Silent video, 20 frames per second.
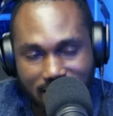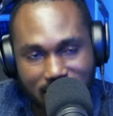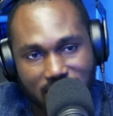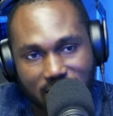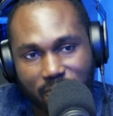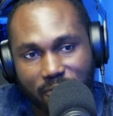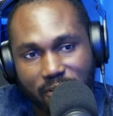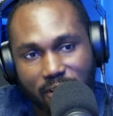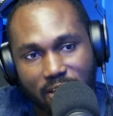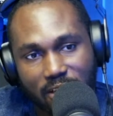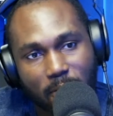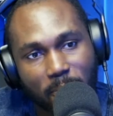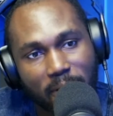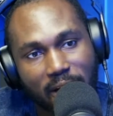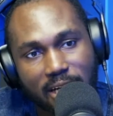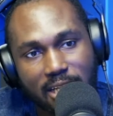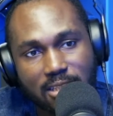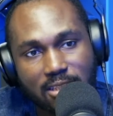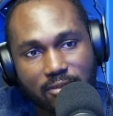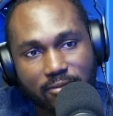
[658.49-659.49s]
Is that something that you're
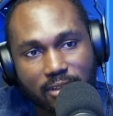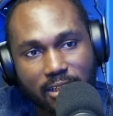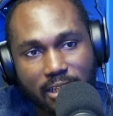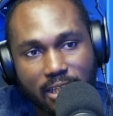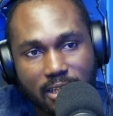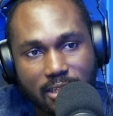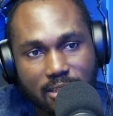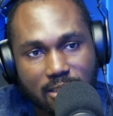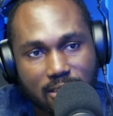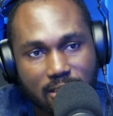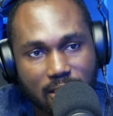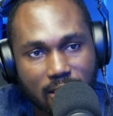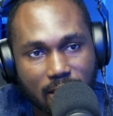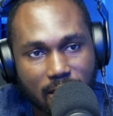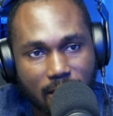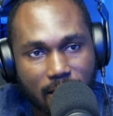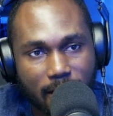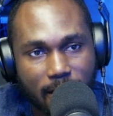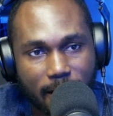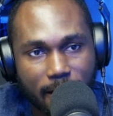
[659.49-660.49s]
planning to release?
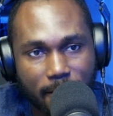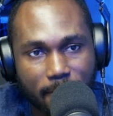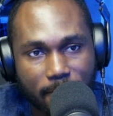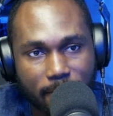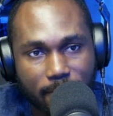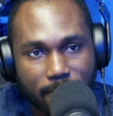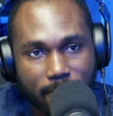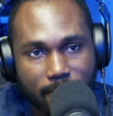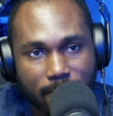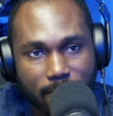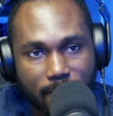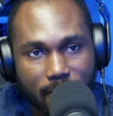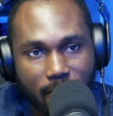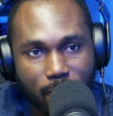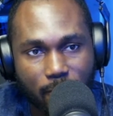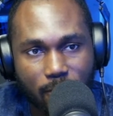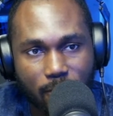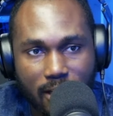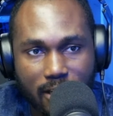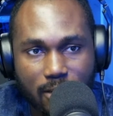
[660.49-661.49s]
Um, uh,
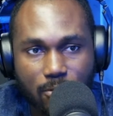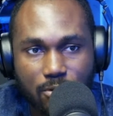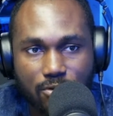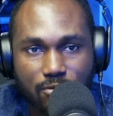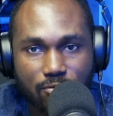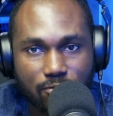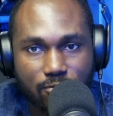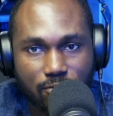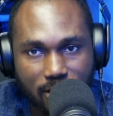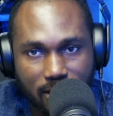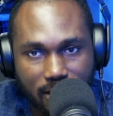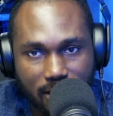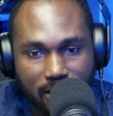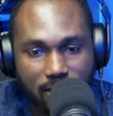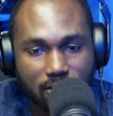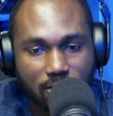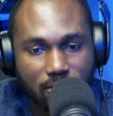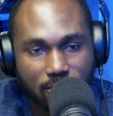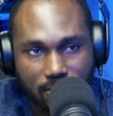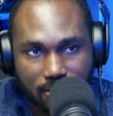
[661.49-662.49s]
like it was
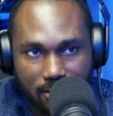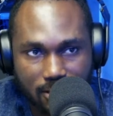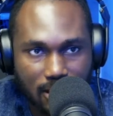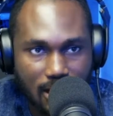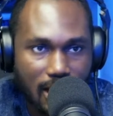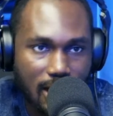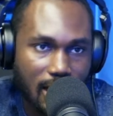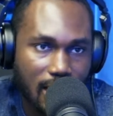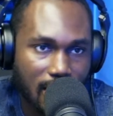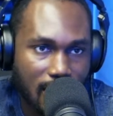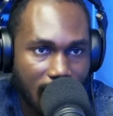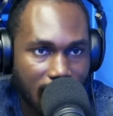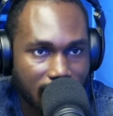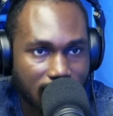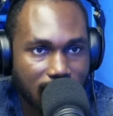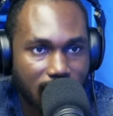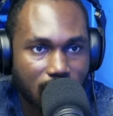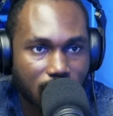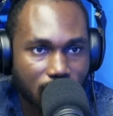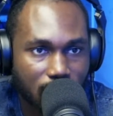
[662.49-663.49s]
really good to like kind of
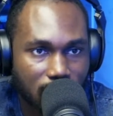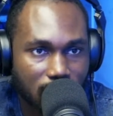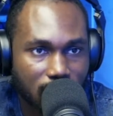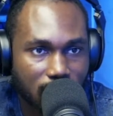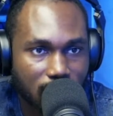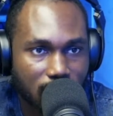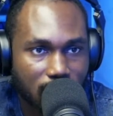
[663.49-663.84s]
add that on.